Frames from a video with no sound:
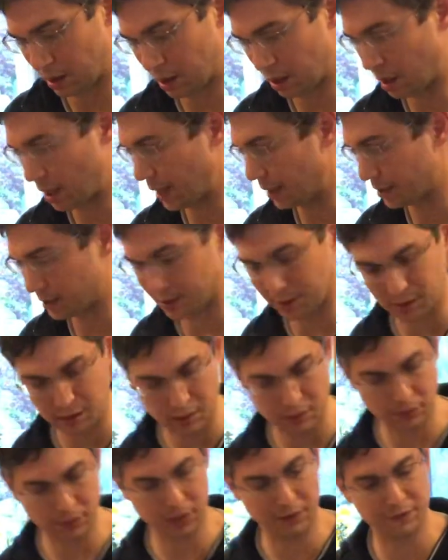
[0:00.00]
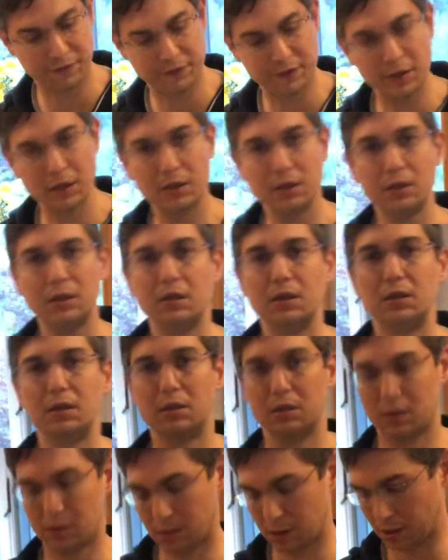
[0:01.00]
All right, then we're gonna fill
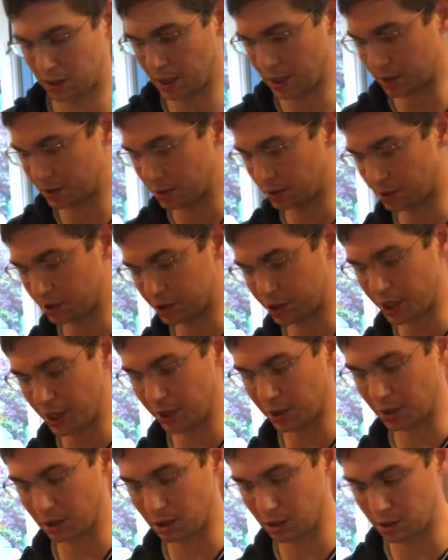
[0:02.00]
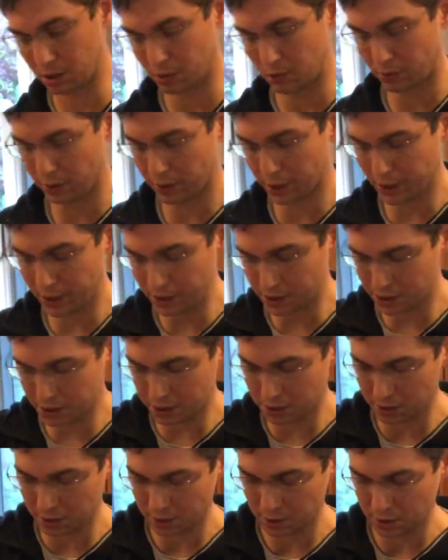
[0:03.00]
our cocktail shaker with
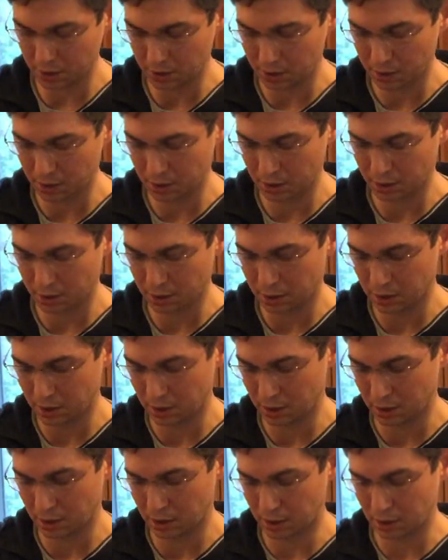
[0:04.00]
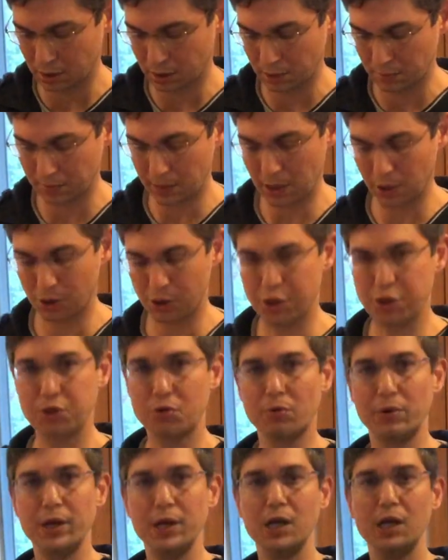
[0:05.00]
ice, about
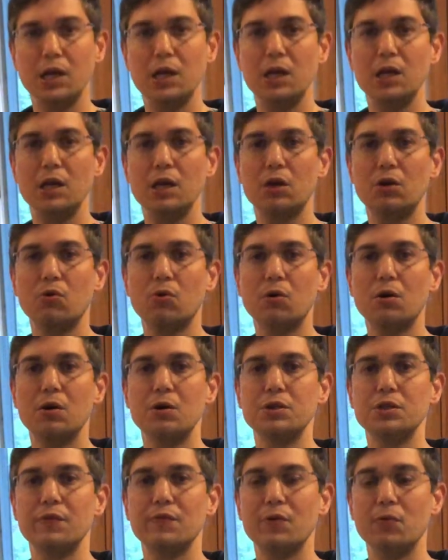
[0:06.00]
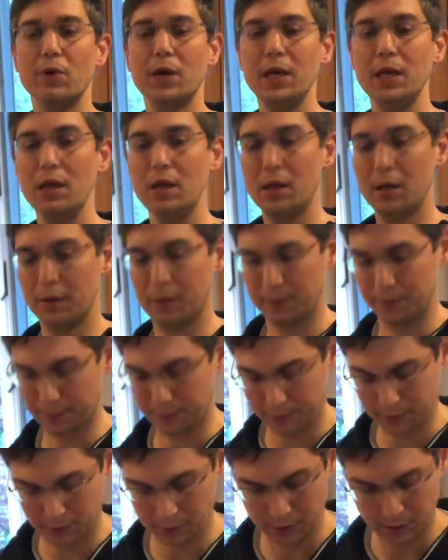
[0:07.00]
3/4 of the way.
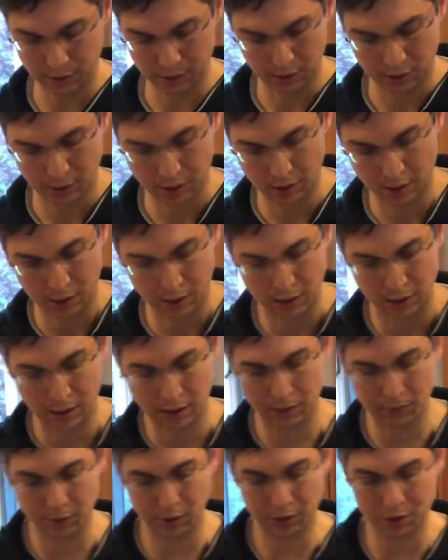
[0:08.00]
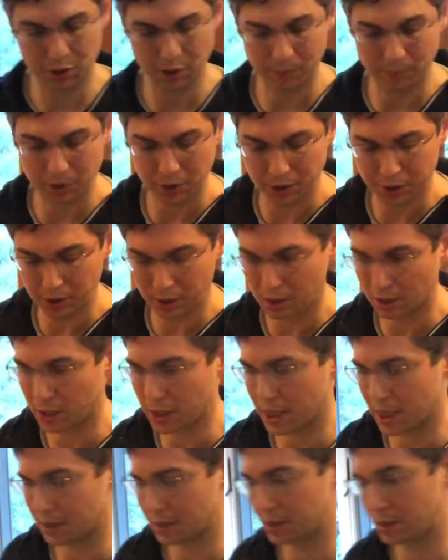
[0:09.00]
And then we're gonna start building our
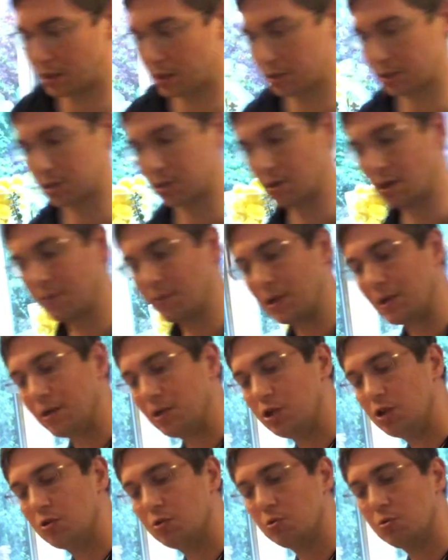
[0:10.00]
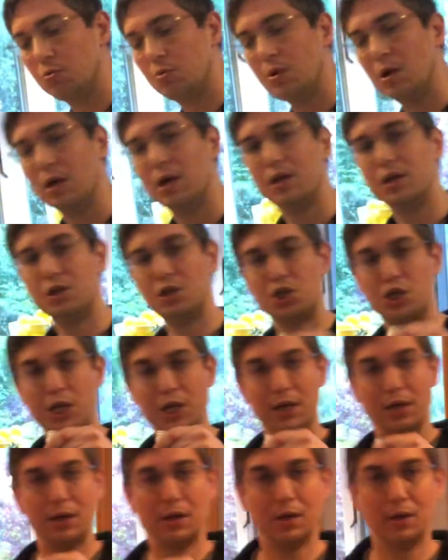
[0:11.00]
cocktail. So I'm gonna do
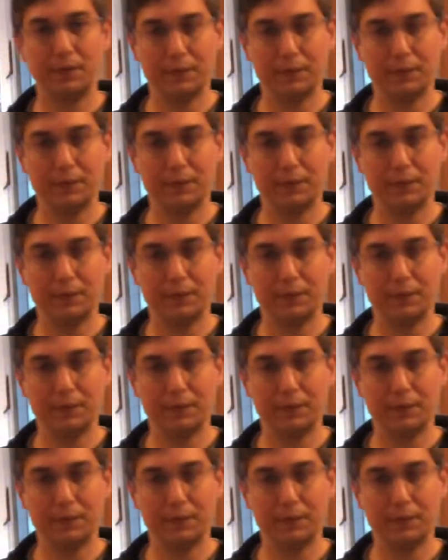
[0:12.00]
gin.